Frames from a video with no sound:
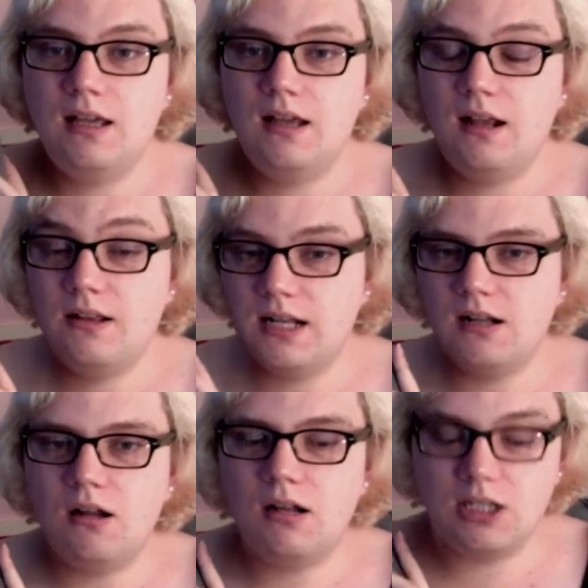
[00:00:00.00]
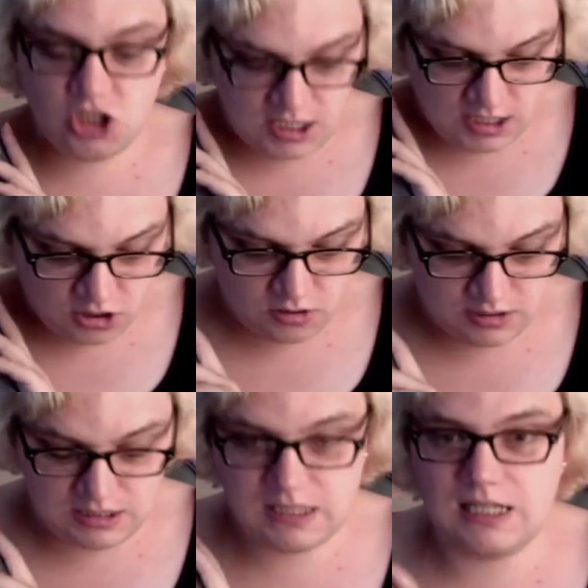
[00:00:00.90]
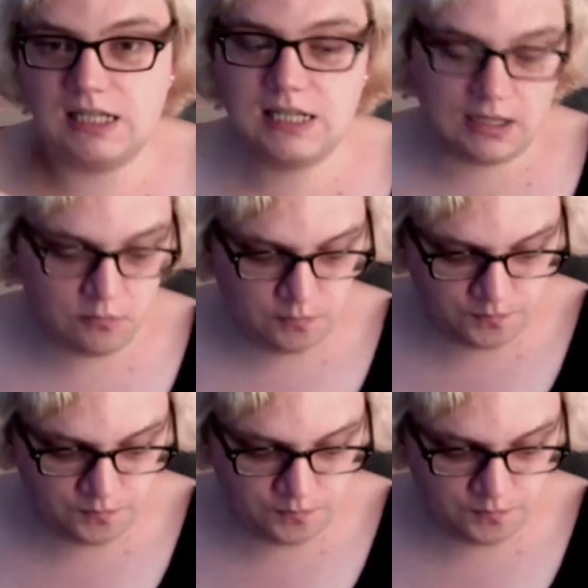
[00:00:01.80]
and that lot of shit and goes into detail.